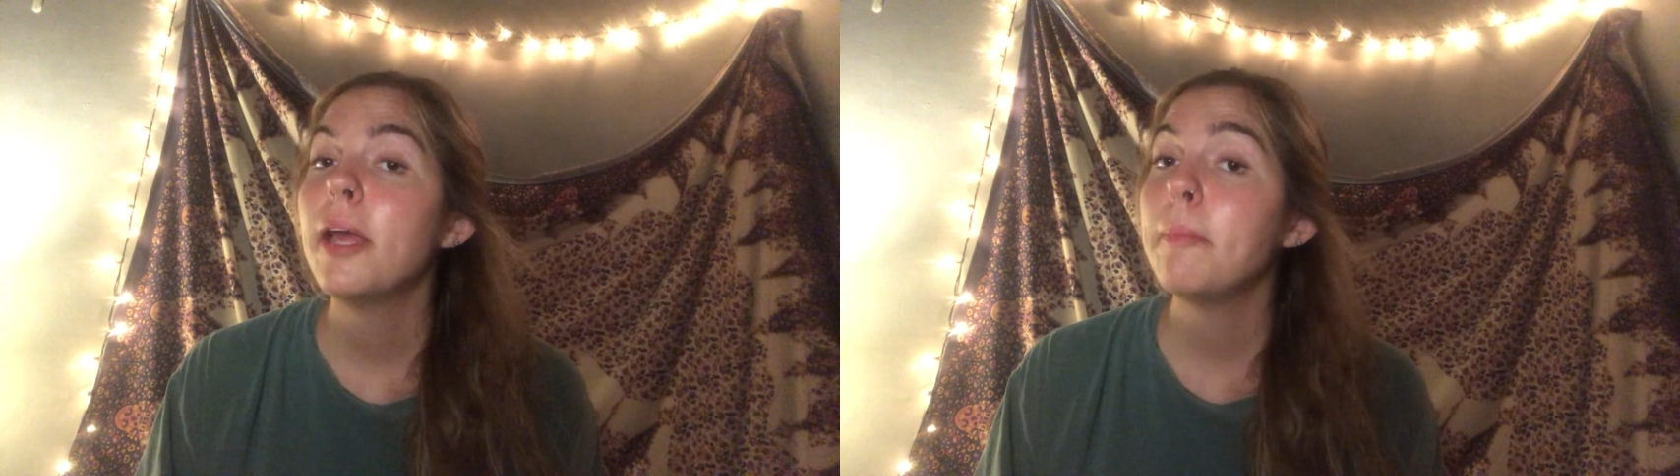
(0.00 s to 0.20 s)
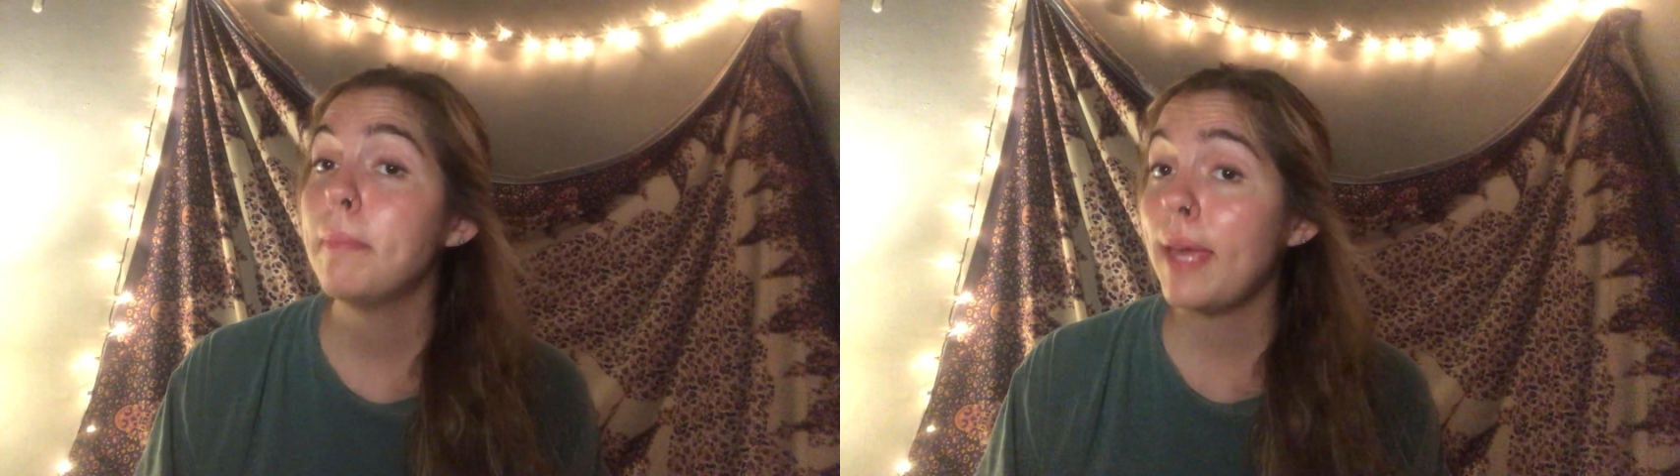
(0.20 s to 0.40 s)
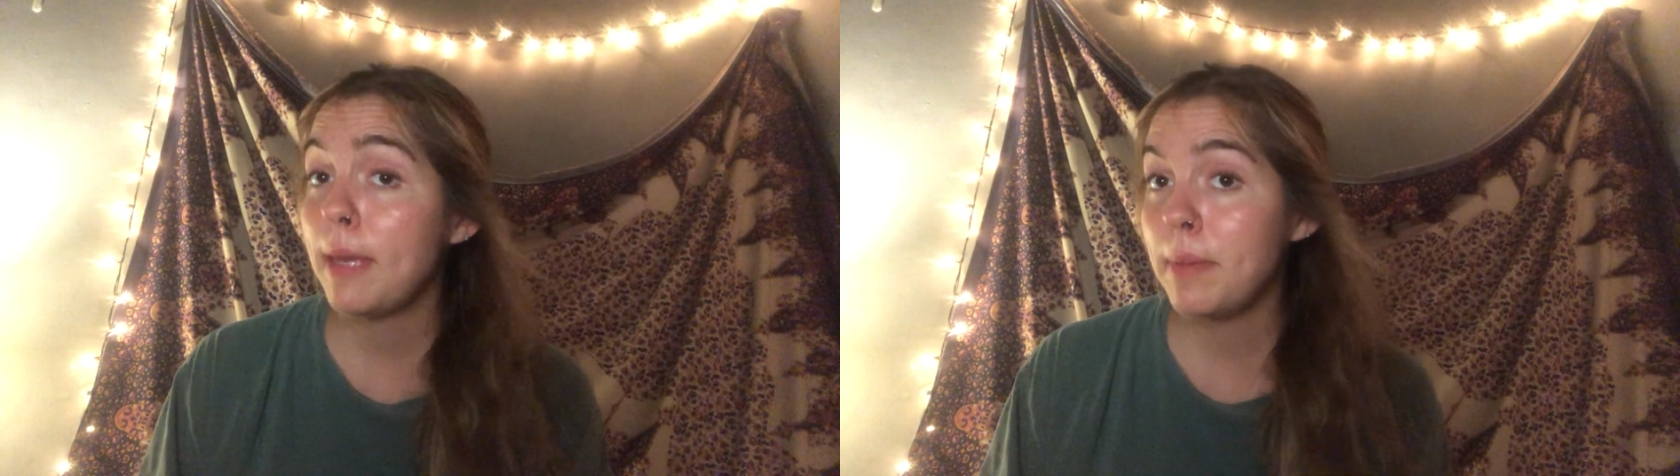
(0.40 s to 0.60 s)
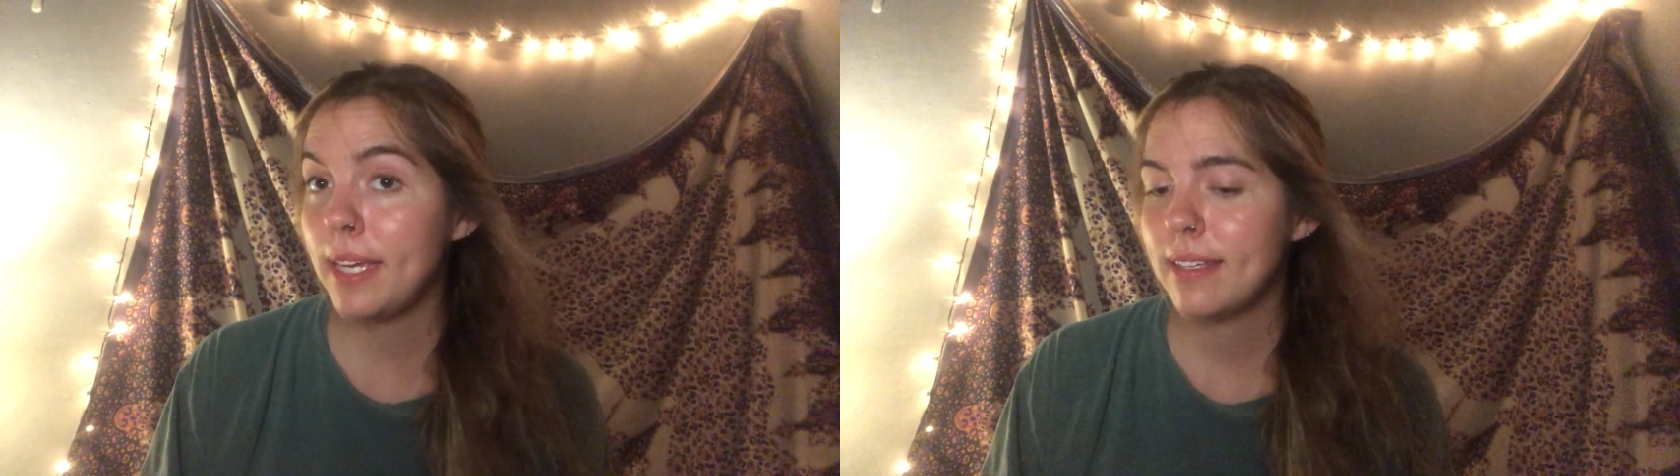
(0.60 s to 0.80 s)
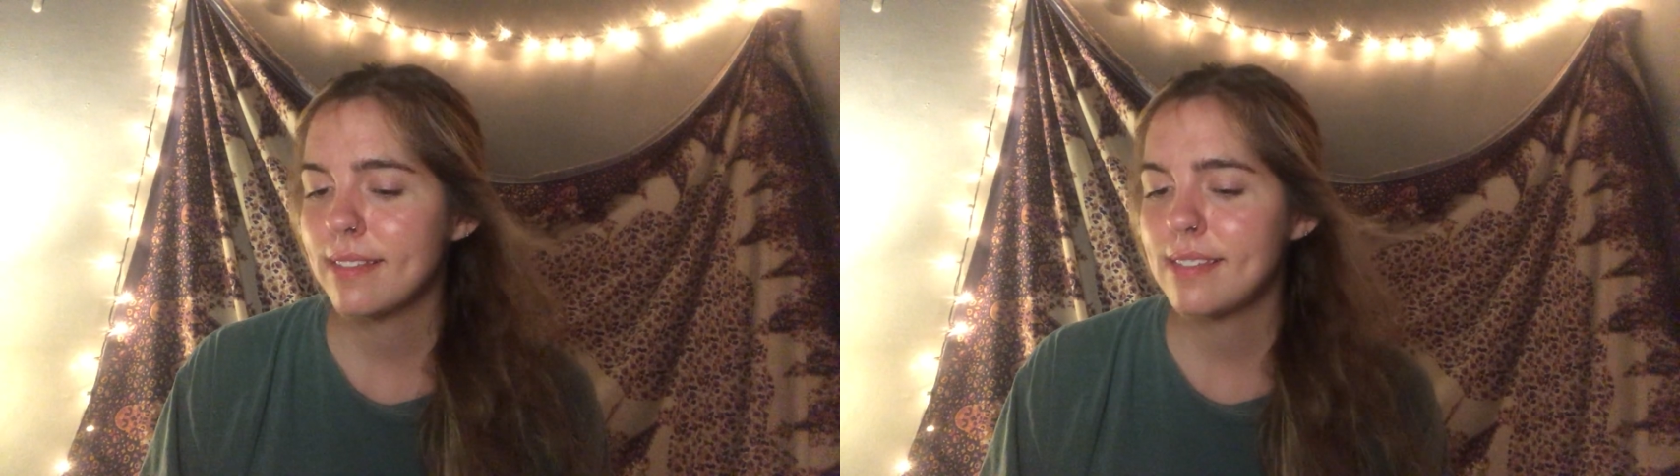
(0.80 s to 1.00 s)

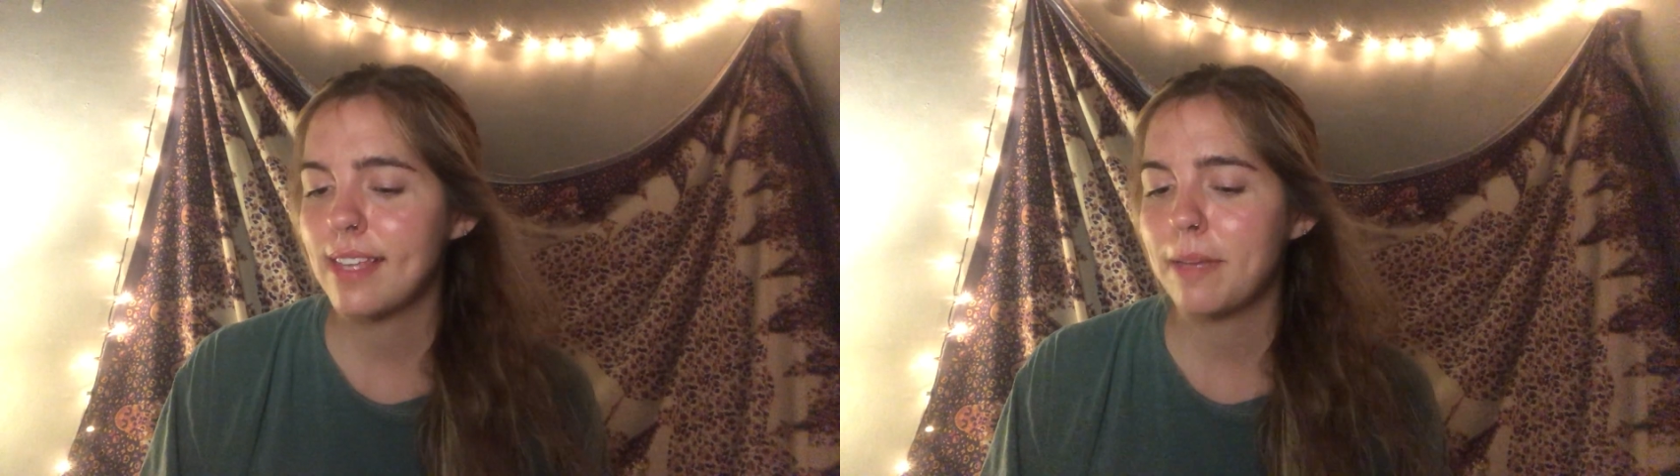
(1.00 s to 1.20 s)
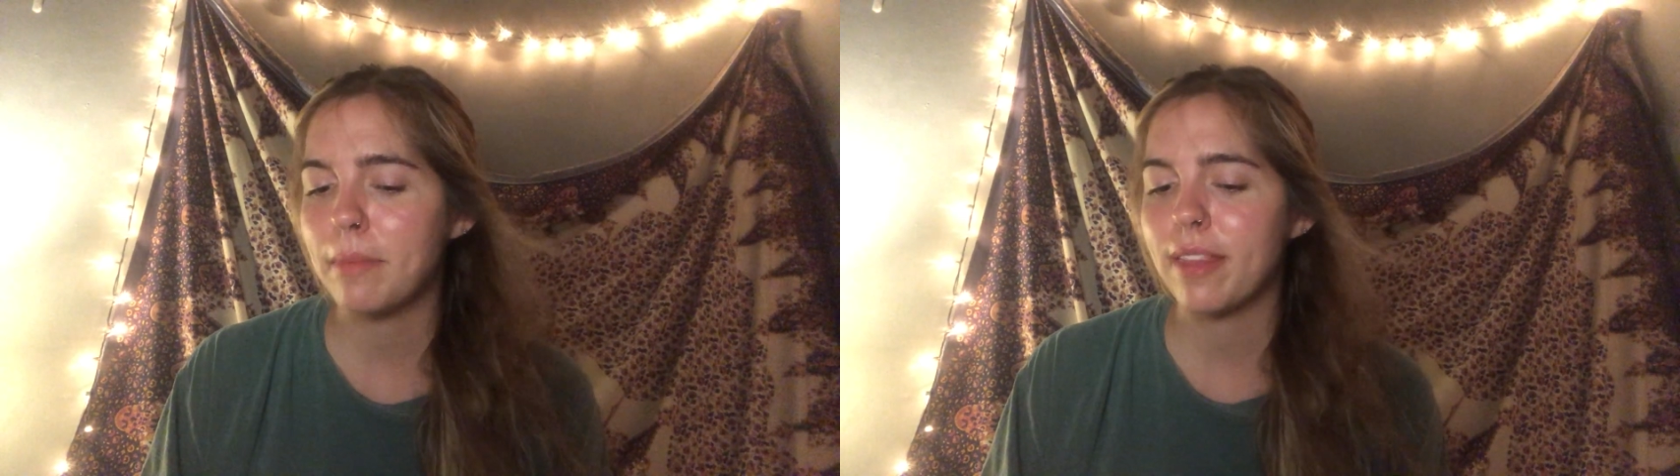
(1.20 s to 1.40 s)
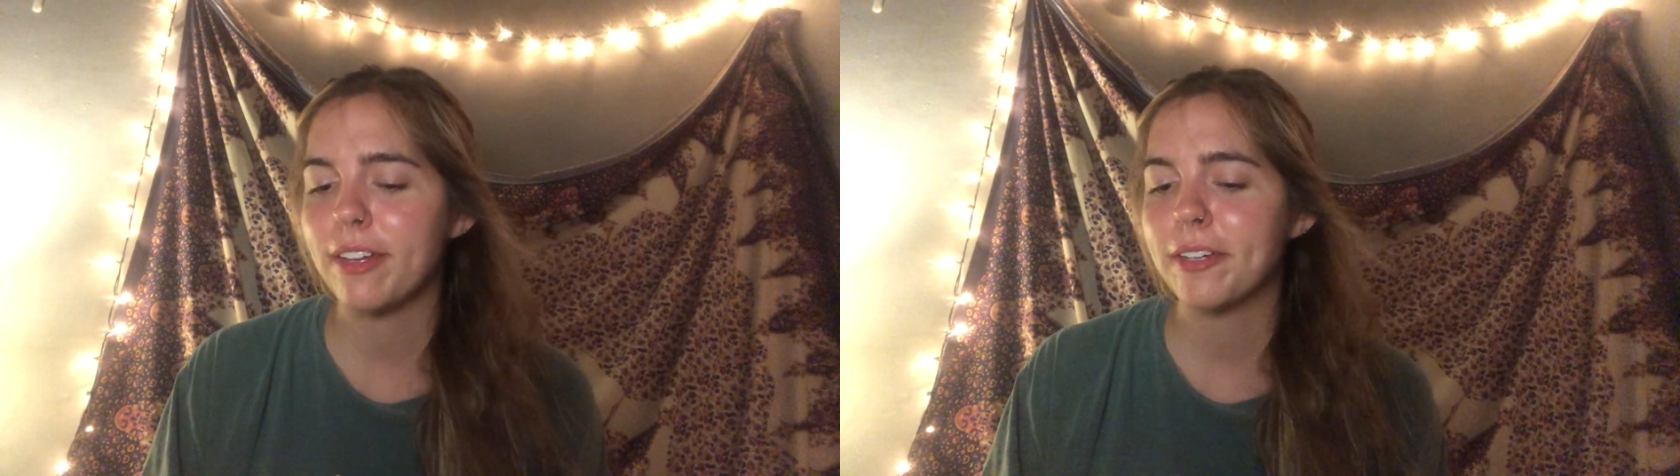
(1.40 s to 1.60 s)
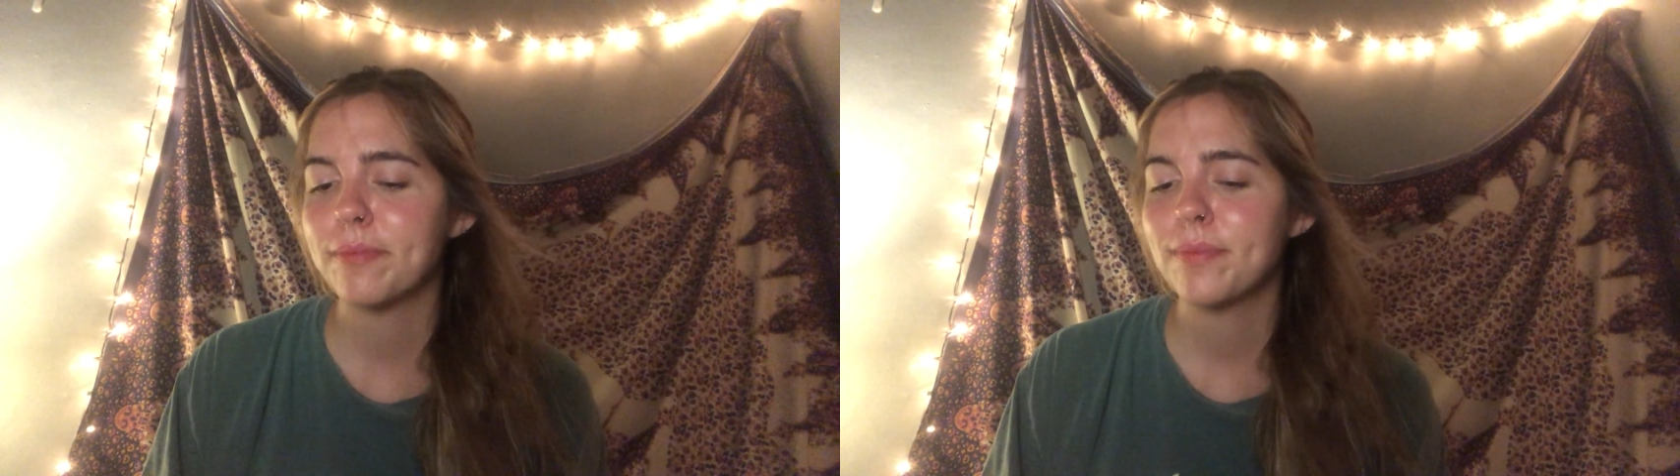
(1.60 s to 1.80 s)
Maybe, said mother.